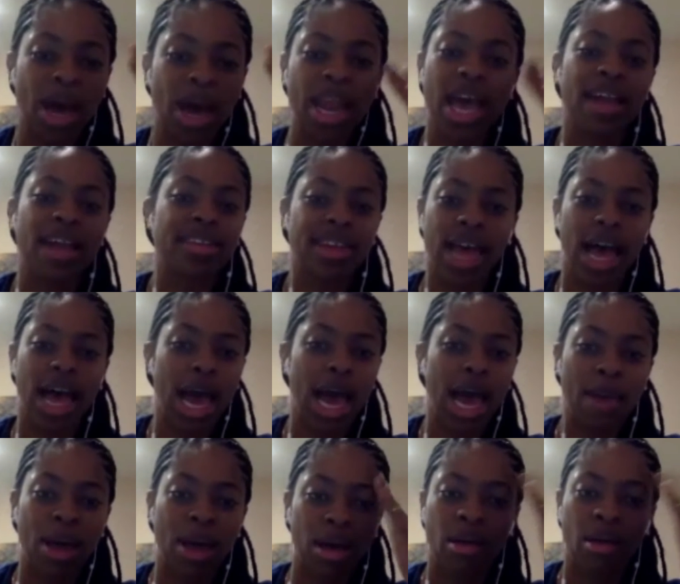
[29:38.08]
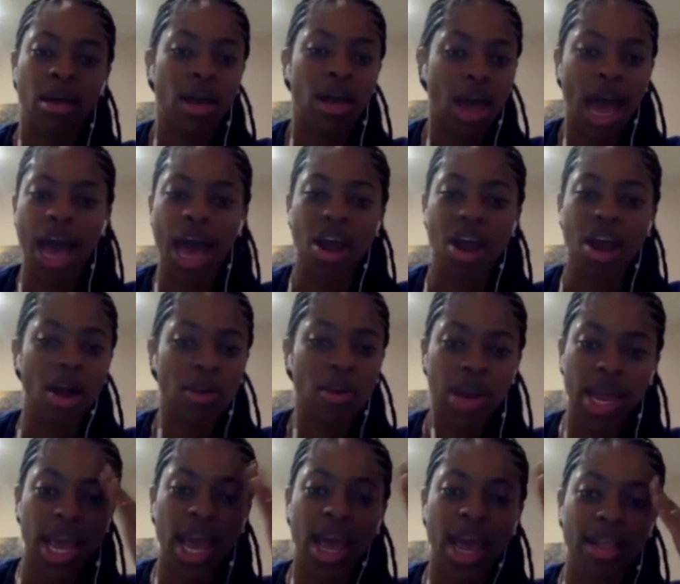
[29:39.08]
I got the minister, my
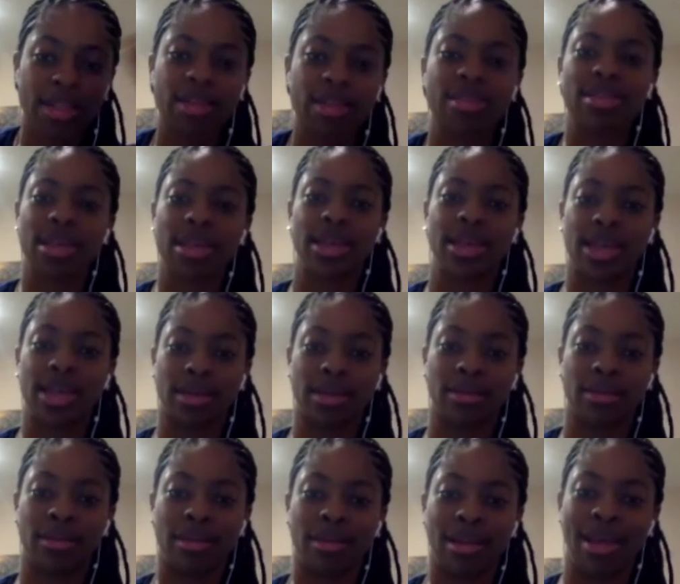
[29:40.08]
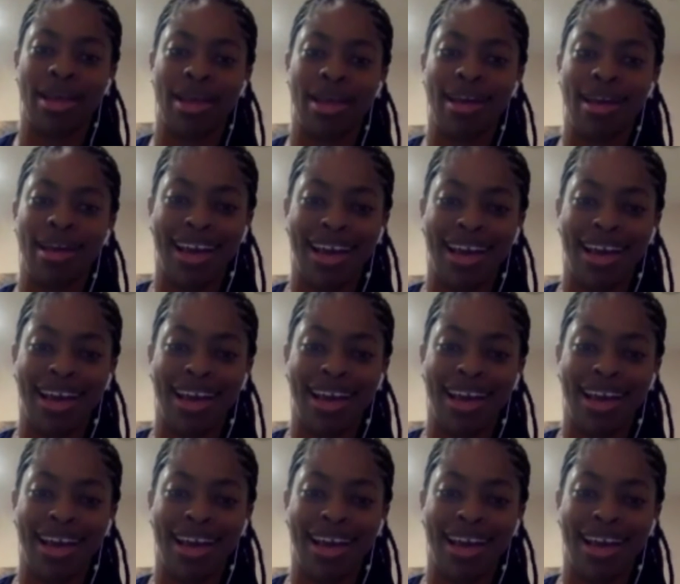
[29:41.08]
reverend's listening, so